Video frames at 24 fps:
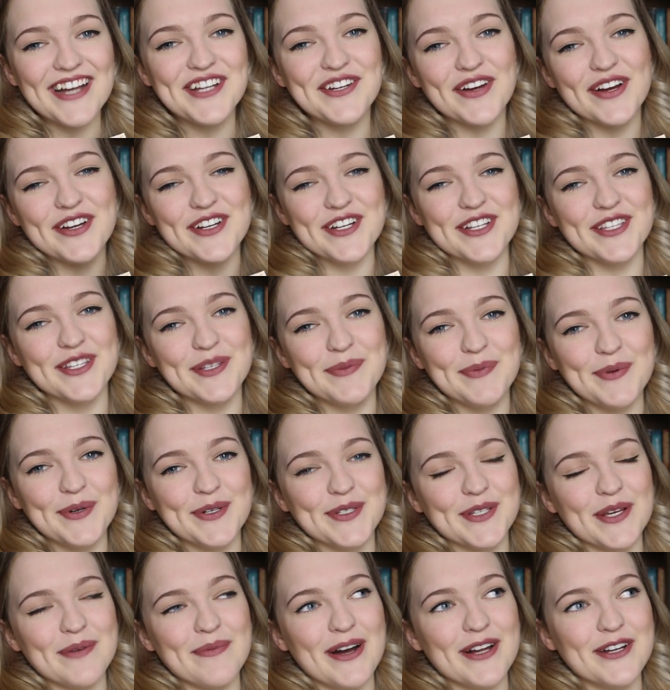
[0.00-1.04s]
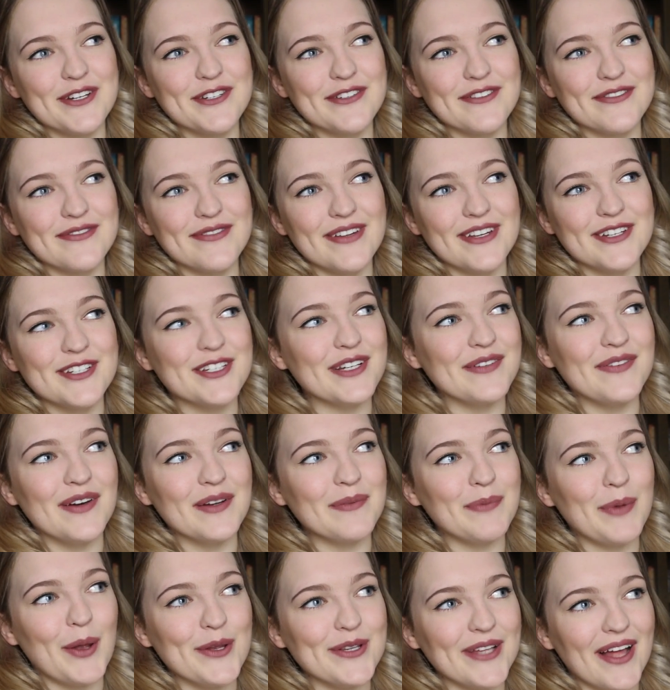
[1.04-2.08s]
treasure this book so much. And
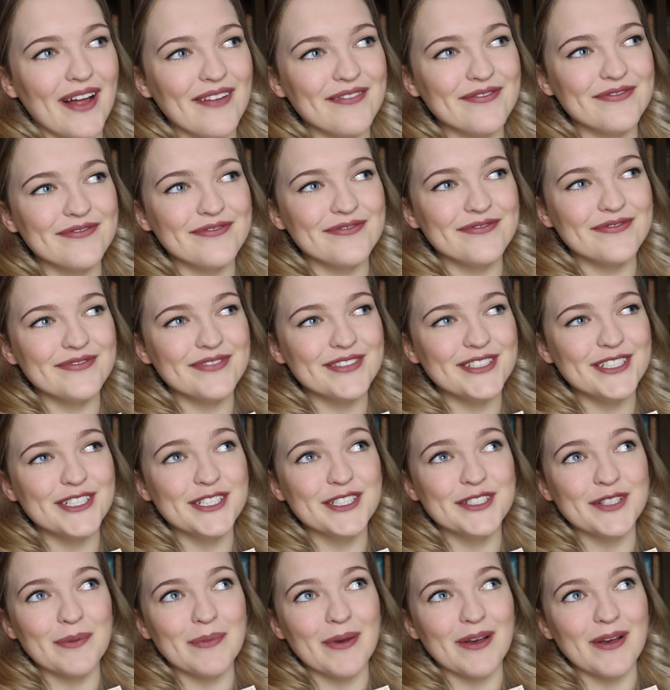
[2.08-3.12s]
Siobhan Poser, she's so